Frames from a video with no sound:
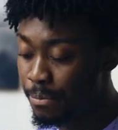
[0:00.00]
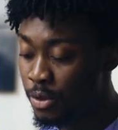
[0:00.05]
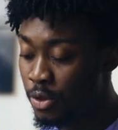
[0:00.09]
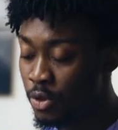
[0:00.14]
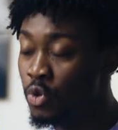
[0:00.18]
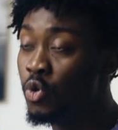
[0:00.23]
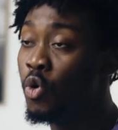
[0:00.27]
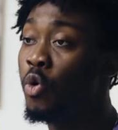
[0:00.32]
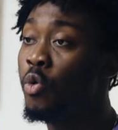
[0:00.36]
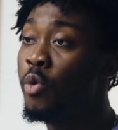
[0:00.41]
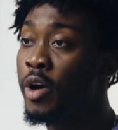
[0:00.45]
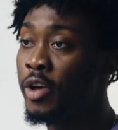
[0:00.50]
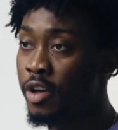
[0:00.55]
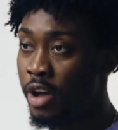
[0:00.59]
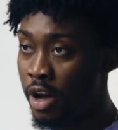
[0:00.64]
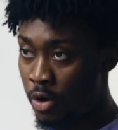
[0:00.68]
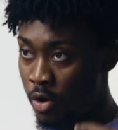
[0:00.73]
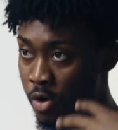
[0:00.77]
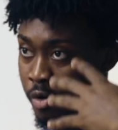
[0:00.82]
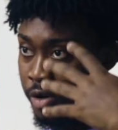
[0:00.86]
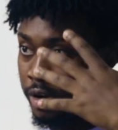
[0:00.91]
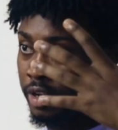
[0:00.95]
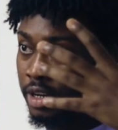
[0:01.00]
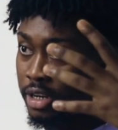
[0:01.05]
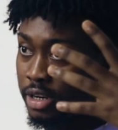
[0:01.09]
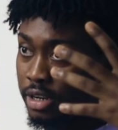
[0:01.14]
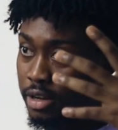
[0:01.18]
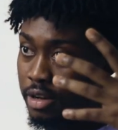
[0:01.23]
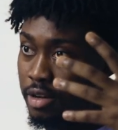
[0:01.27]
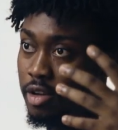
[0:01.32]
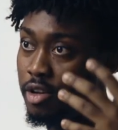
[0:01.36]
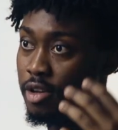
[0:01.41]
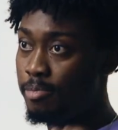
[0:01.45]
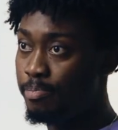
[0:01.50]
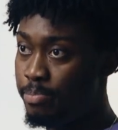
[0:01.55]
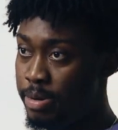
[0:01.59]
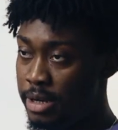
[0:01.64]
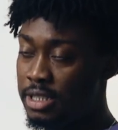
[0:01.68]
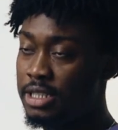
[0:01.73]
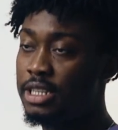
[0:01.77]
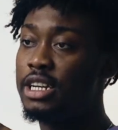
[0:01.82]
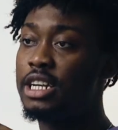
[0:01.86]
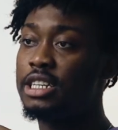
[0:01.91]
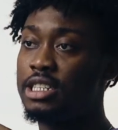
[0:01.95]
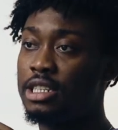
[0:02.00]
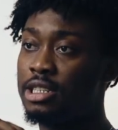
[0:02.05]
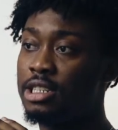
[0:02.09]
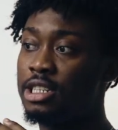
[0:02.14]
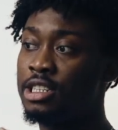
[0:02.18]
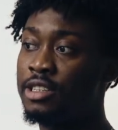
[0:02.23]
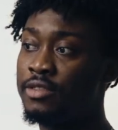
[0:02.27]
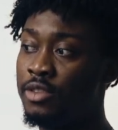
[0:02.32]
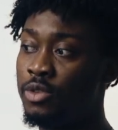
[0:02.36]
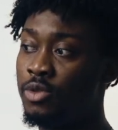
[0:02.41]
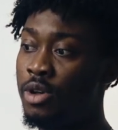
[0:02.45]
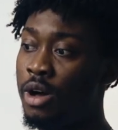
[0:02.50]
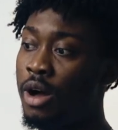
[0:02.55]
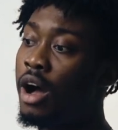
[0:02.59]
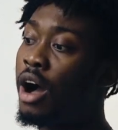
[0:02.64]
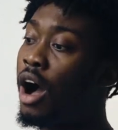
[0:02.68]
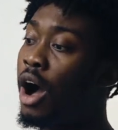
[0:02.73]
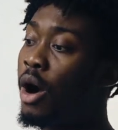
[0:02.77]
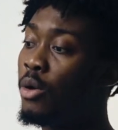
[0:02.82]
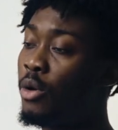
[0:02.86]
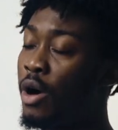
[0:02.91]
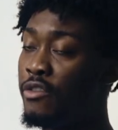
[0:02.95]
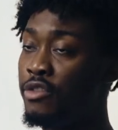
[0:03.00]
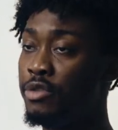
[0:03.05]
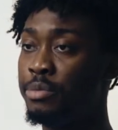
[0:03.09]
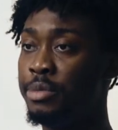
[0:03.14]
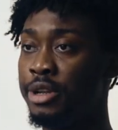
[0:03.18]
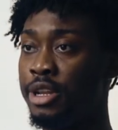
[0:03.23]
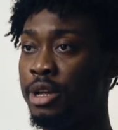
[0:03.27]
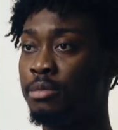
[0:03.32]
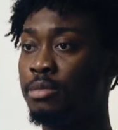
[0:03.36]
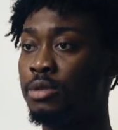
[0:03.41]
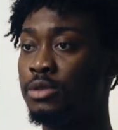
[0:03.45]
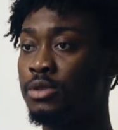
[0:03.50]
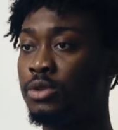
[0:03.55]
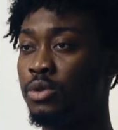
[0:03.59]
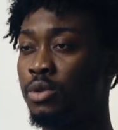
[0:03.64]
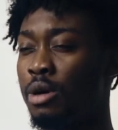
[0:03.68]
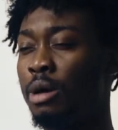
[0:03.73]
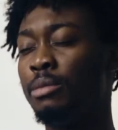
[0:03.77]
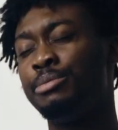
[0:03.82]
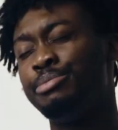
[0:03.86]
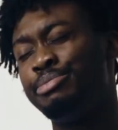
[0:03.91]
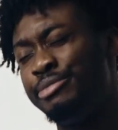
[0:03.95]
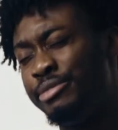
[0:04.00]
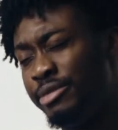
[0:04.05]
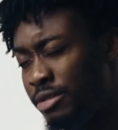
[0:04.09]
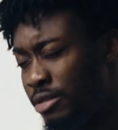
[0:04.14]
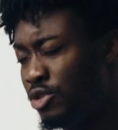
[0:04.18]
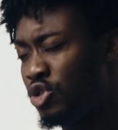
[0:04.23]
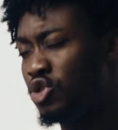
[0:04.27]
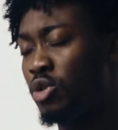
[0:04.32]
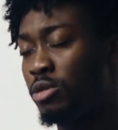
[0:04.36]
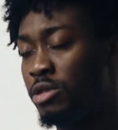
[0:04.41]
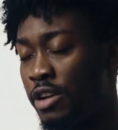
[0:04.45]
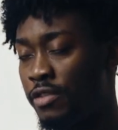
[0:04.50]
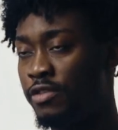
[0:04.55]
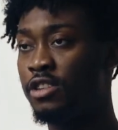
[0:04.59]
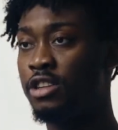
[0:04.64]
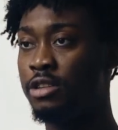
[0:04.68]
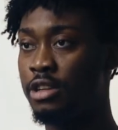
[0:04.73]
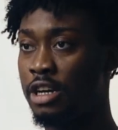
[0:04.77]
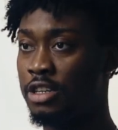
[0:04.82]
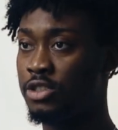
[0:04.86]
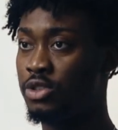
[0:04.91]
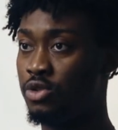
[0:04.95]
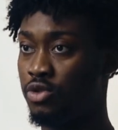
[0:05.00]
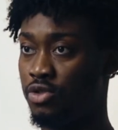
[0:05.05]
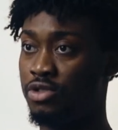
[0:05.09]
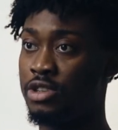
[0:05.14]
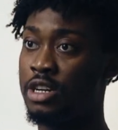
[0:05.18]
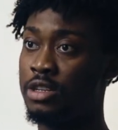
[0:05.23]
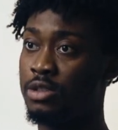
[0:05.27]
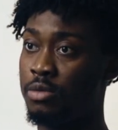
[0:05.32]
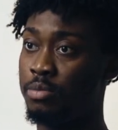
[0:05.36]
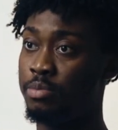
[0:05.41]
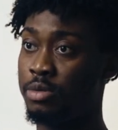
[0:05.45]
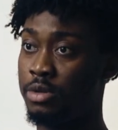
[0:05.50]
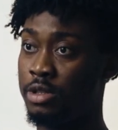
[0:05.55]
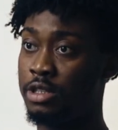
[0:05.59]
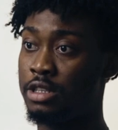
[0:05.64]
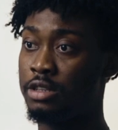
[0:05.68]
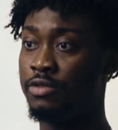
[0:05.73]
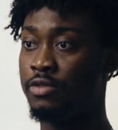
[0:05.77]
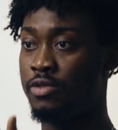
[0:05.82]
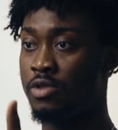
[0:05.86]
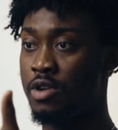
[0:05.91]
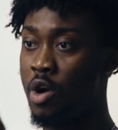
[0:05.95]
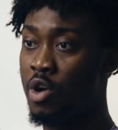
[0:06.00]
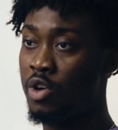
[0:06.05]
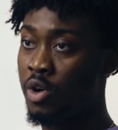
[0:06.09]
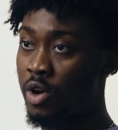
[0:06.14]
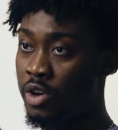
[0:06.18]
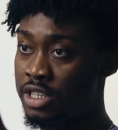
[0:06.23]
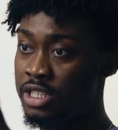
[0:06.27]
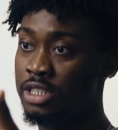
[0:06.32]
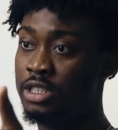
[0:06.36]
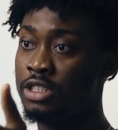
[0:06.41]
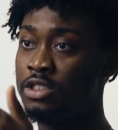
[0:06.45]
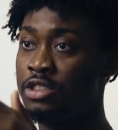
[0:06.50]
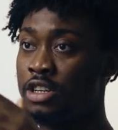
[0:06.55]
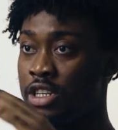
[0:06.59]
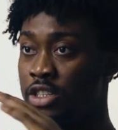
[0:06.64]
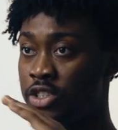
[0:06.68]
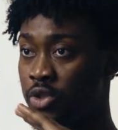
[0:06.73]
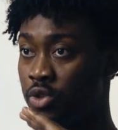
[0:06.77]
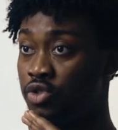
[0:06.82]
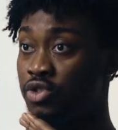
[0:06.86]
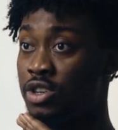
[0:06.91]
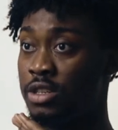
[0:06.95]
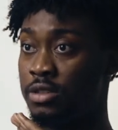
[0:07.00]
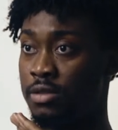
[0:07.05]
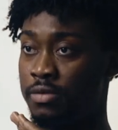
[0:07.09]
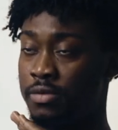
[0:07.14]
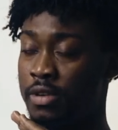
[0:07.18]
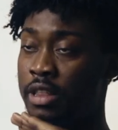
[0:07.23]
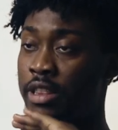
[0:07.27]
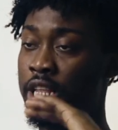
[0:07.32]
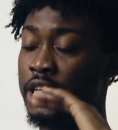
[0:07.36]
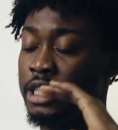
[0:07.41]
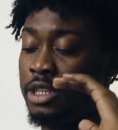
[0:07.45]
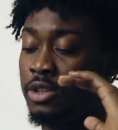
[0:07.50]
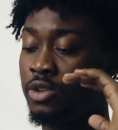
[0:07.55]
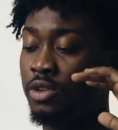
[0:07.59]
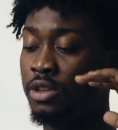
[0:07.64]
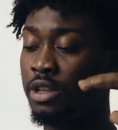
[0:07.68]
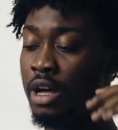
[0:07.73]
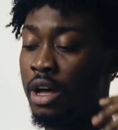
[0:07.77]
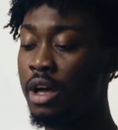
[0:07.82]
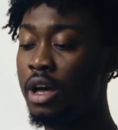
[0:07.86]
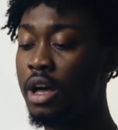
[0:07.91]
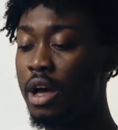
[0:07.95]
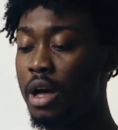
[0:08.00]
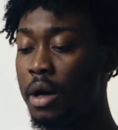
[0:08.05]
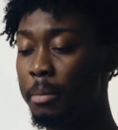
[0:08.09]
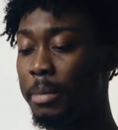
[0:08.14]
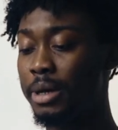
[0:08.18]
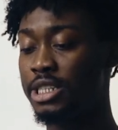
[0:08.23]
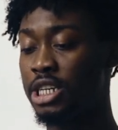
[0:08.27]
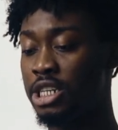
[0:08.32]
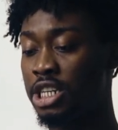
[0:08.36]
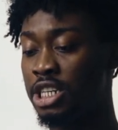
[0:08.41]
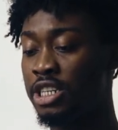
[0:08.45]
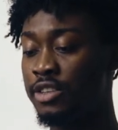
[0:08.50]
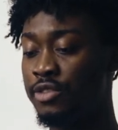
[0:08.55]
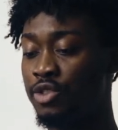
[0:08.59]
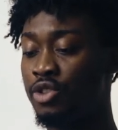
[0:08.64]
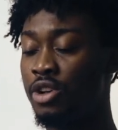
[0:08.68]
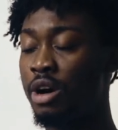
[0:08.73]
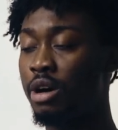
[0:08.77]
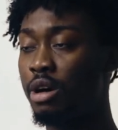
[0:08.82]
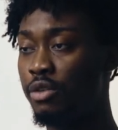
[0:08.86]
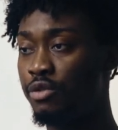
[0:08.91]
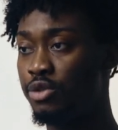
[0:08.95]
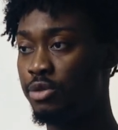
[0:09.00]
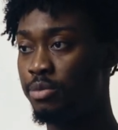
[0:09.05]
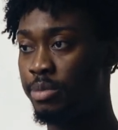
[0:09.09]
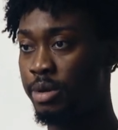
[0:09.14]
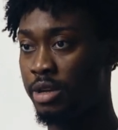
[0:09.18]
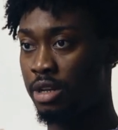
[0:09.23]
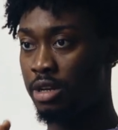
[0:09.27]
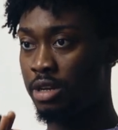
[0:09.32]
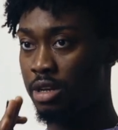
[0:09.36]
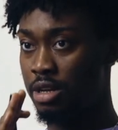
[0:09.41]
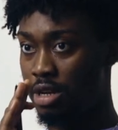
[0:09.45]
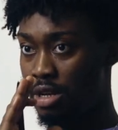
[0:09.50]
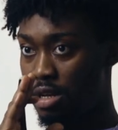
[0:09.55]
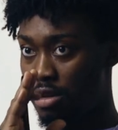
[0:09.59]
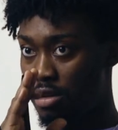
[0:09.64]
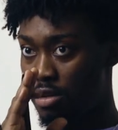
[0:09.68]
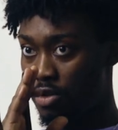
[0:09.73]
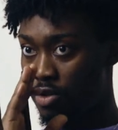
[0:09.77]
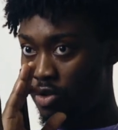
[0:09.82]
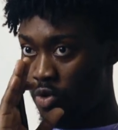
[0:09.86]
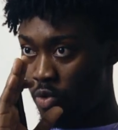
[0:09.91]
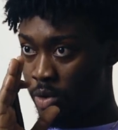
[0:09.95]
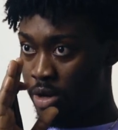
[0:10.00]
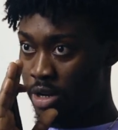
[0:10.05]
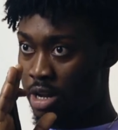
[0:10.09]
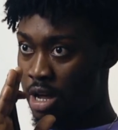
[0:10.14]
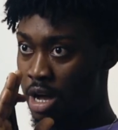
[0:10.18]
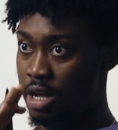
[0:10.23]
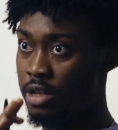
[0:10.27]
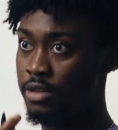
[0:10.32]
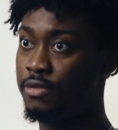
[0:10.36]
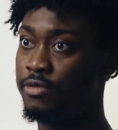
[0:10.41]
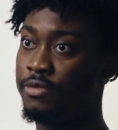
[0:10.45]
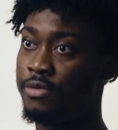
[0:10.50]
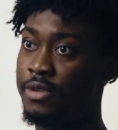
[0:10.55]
Know where you're going. Personally, as an individual, how have you been able to? I'm sure definitely you're still trying to put for Oxegene, you're still trying to find that and all that. But as an individual, how have you been doing that?